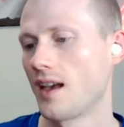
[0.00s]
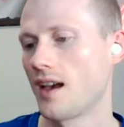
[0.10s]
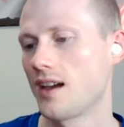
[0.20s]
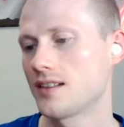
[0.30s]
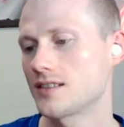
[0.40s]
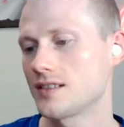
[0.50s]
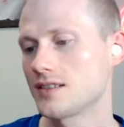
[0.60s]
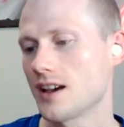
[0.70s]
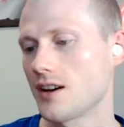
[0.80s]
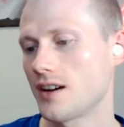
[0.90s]
And it turns
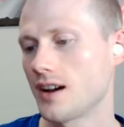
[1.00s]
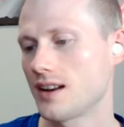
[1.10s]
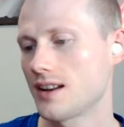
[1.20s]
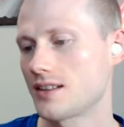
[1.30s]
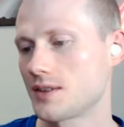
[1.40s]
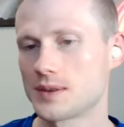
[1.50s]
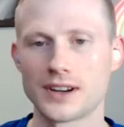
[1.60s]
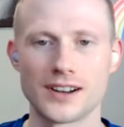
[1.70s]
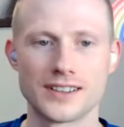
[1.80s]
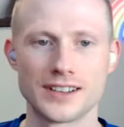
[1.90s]
out I need to
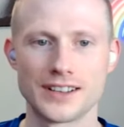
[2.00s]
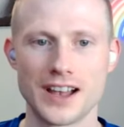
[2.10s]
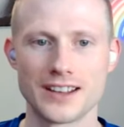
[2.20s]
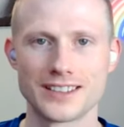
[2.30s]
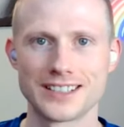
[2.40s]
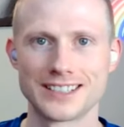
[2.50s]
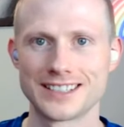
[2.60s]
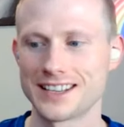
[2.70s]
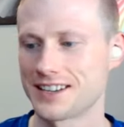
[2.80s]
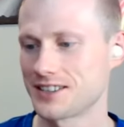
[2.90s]
work on a lot of these
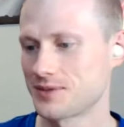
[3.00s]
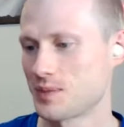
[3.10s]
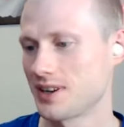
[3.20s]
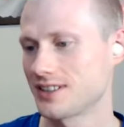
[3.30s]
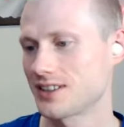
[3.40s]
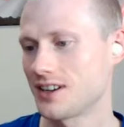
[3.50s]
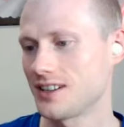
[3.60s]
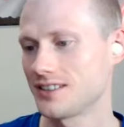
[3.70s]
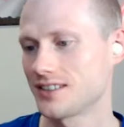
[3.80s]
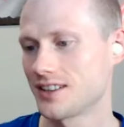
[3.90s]
things, but it's
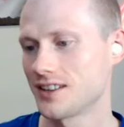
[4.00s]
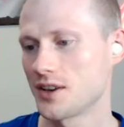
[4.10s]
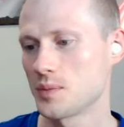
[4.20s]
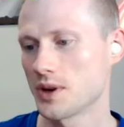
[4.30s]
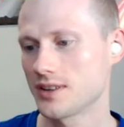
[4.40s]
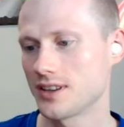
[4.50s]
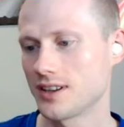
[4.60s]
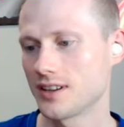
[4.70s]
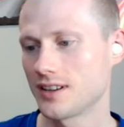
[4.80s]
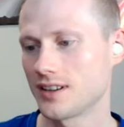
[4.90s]
called, the book
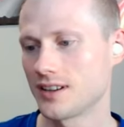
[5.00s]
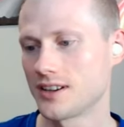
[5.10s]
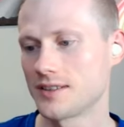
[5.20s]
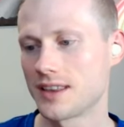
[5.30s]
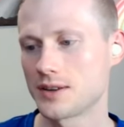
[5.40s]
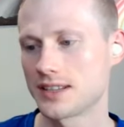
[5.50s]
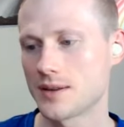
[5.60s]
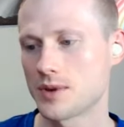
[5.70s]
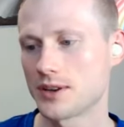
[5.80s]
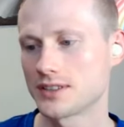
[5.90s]
that they
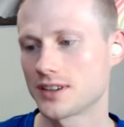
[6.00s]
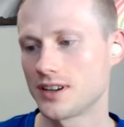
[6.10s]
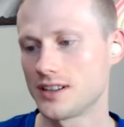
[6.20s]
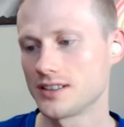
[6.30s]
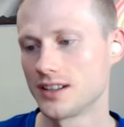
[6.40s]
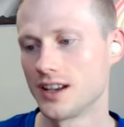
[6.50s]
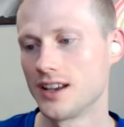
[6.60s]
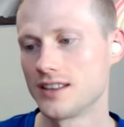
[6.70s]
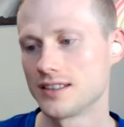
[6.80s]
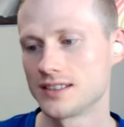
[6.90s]
sent me was called
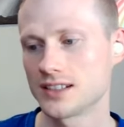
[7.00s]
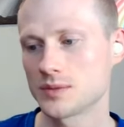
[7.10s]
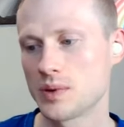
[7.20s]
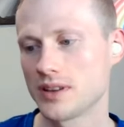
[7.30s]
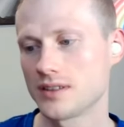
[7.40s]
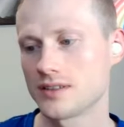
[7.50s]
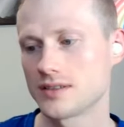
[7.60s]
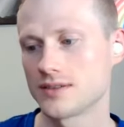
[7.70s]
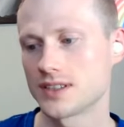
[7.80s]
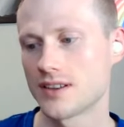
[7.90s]
The 6 Pillars
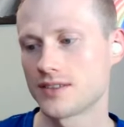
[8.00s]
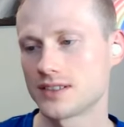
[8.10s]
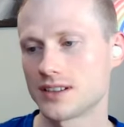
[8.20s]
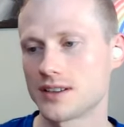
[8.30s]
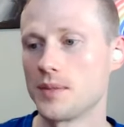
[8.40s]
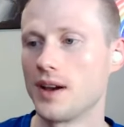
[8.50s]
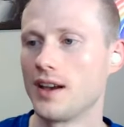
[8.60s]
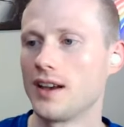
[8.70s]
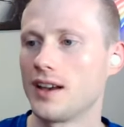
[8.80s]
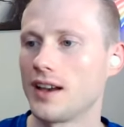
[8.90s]
of Self-Esteem.
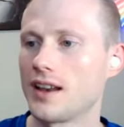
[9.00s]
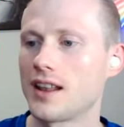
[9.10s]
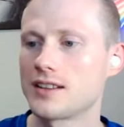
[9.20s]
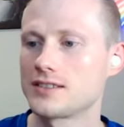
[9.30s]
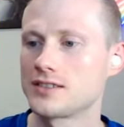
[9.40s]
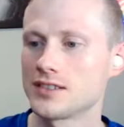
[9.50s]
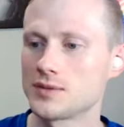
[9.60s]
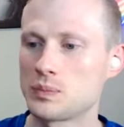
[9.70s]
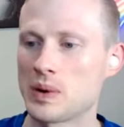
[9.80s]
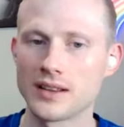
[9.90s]
And I
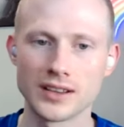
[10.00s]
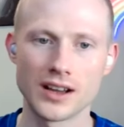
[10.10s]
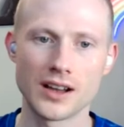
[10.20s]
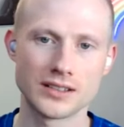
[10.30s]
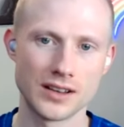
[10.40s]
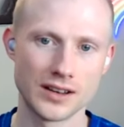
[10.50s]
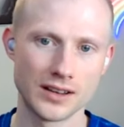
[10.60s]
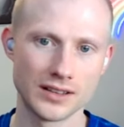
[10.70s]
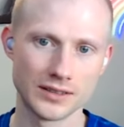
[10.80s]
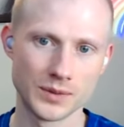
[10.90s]
just barely got
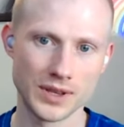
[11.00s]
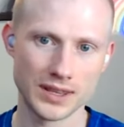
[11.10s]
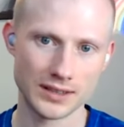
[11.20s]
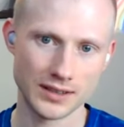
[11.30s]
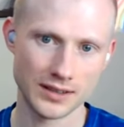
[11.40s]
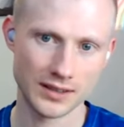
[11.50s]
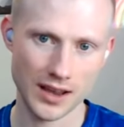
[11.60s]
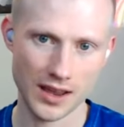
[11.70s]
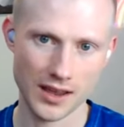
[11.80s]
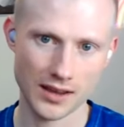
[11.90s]
done with it
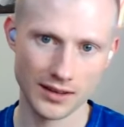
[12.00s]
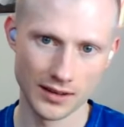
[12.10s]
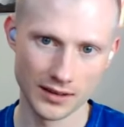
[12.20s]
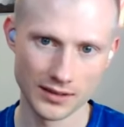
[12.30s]
today.